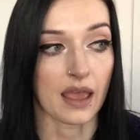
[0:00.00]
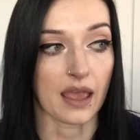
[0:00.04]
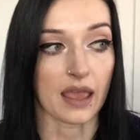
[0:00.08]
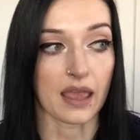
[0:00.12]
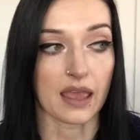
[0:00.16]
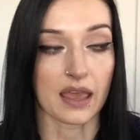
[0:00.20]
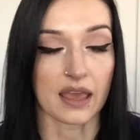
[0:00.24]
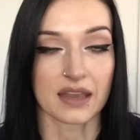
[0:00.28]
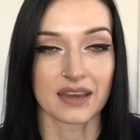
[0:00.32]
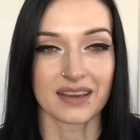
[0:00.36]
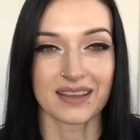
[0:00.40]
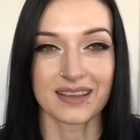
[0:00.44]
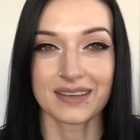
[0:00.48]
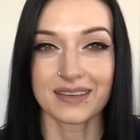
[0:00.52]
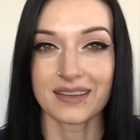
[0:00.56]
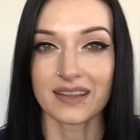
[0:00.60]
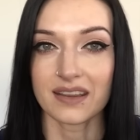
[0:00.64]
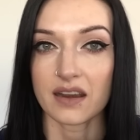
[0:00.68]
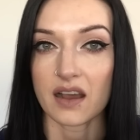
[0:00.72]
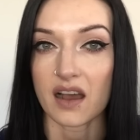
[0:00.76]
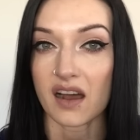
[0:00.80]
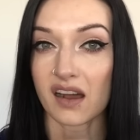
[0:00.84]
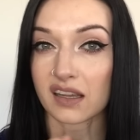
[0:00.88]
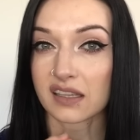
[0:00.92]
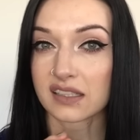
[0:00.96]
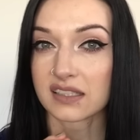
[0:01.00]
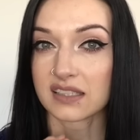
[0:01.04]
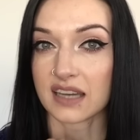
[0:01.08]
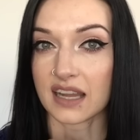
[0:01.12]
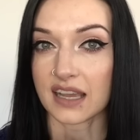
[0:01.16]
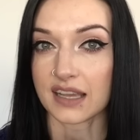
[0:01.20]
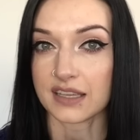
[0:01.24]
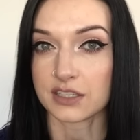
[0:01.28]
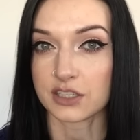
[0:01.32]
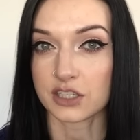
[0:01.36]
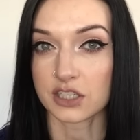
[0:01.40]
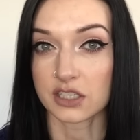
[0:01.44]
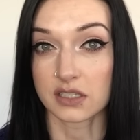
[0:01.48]
and it did
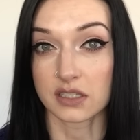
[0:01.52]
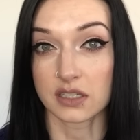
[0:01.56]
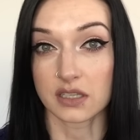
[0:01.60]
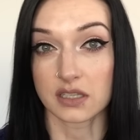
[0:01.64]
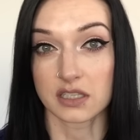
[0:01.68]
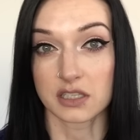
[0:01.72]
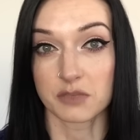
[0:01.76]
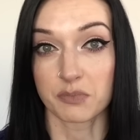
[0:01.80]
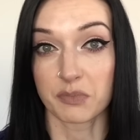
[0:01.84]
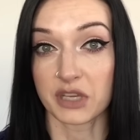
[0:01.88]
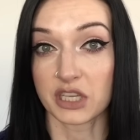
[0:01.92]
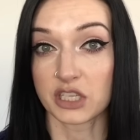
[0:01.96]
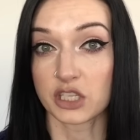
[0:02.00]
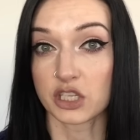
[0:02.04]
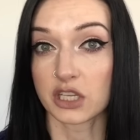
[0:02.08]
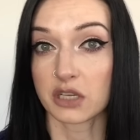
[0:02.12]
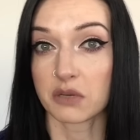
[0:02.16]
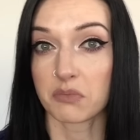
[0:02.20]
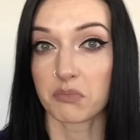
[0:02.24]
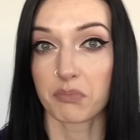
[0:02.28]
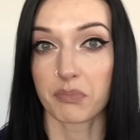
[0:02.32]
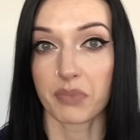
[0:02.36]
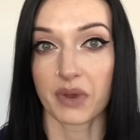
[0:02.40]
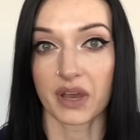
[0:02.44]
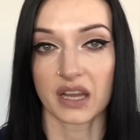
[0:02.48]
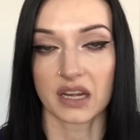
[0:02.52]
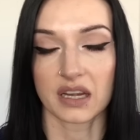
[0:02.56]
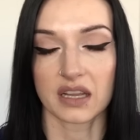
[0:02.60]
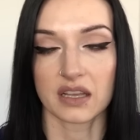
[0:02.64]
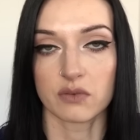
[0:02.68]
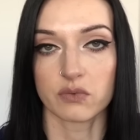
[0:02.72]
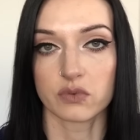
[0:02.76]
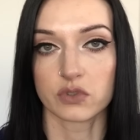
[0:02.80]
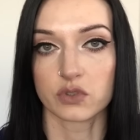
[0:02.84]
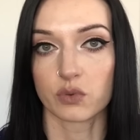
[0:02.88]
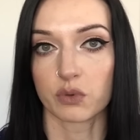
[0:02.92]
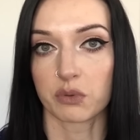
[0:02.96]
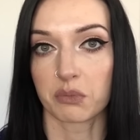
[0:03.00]
oxidize just a smidgen, but
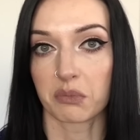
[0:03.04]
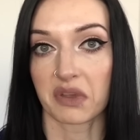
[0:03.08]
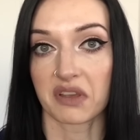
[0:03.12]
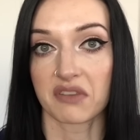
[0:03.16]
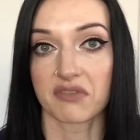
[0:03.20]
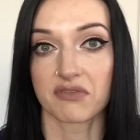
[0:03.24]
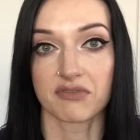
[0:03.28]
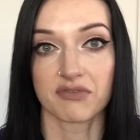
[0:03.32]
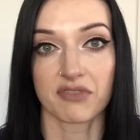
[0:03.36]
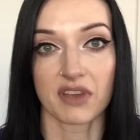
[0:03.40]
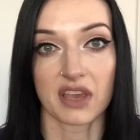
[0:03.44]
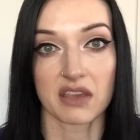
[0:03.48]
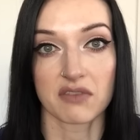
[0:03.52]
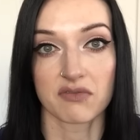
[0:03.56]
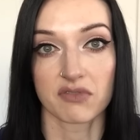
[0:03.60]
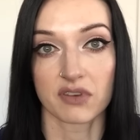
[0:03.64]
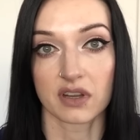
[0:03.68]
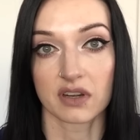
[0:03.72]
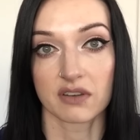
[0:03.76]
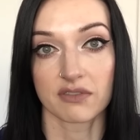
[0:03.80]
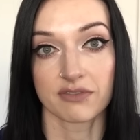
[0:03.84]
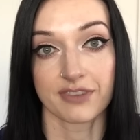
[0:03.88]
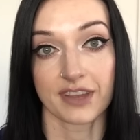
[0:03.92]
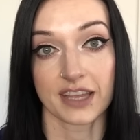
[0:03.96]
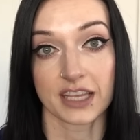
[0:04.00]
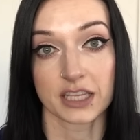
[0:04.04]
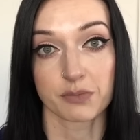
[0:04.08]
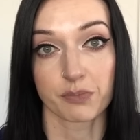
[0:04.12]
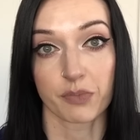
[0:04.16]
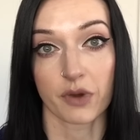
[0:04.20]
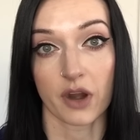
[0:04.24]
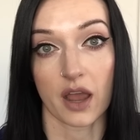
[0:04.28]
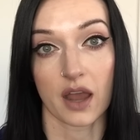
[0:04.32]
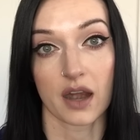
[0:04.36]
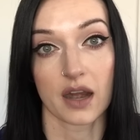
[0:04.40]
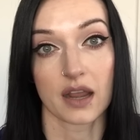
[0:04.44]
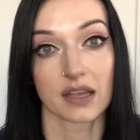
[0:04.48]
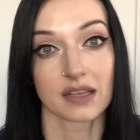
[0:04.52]
it was one of my favorite face
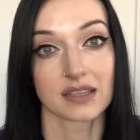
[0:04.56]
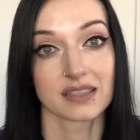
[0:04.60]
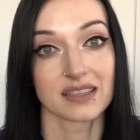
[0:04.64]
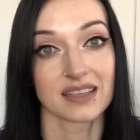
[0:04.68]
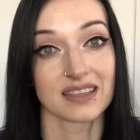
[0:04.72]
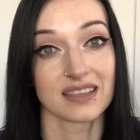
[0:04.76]
products.